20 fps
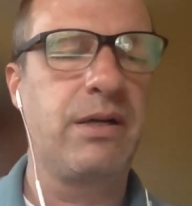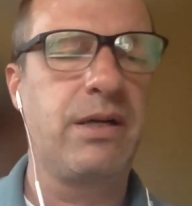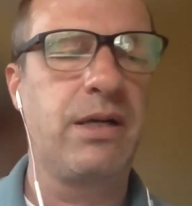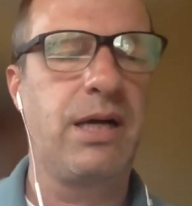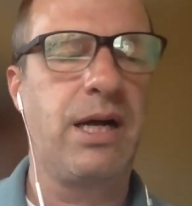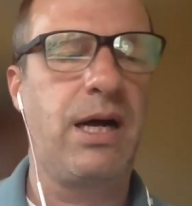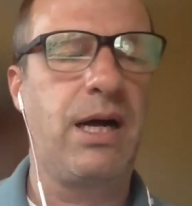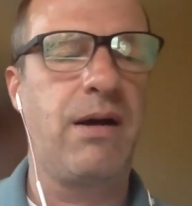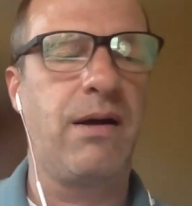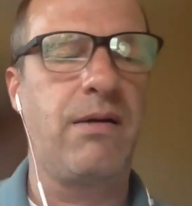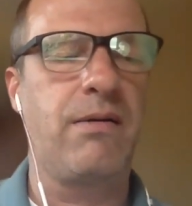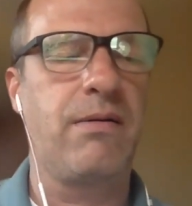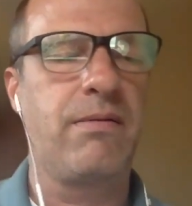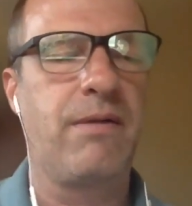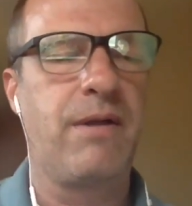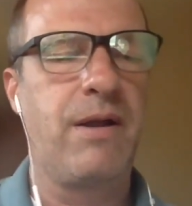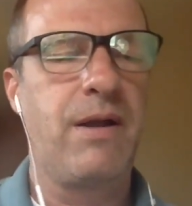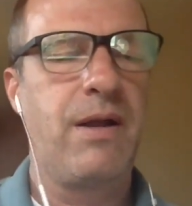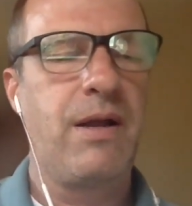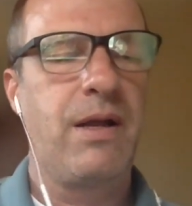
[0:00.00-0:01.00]

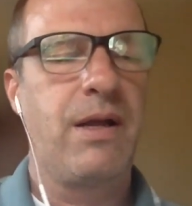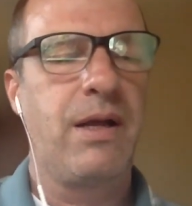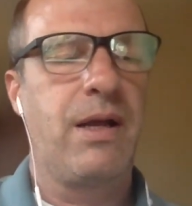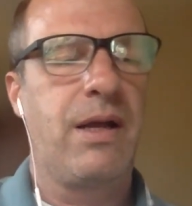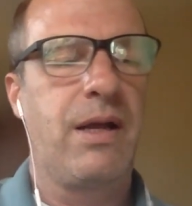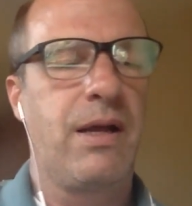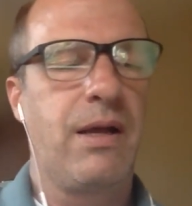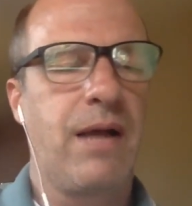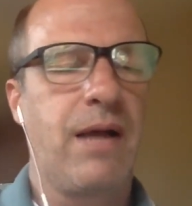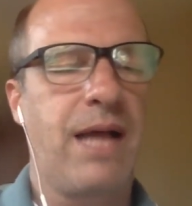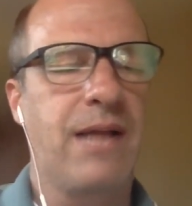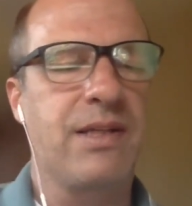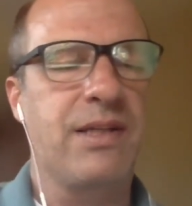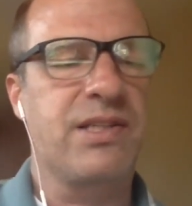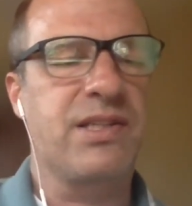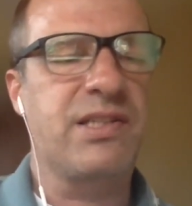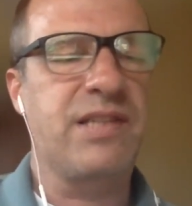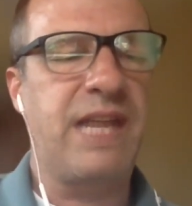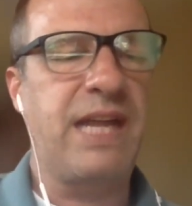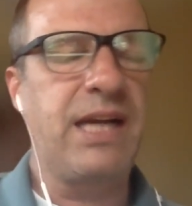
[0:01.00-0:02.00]
at the
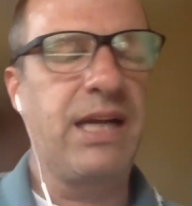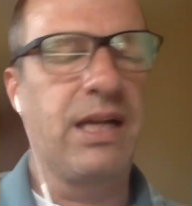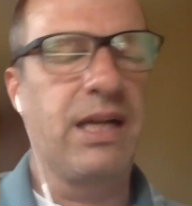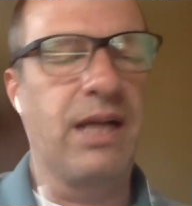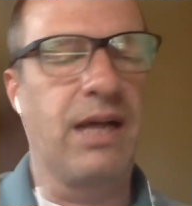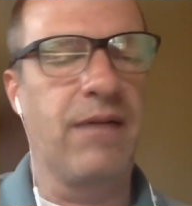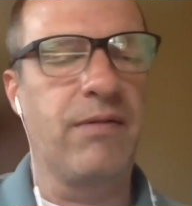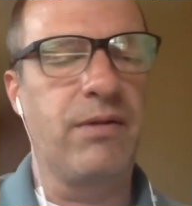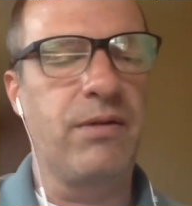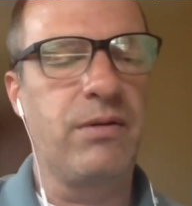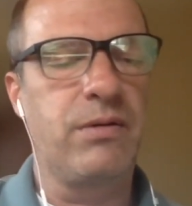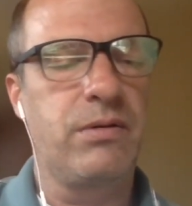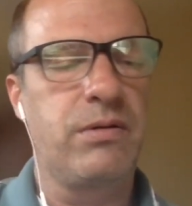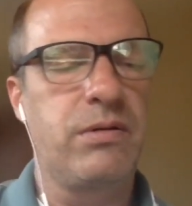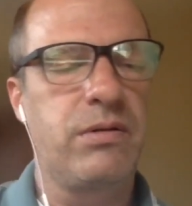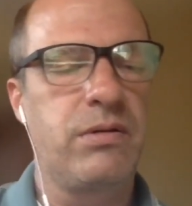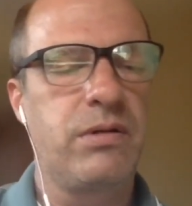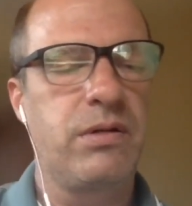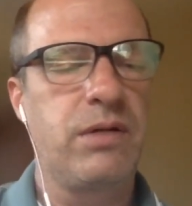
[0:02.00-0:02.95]
state level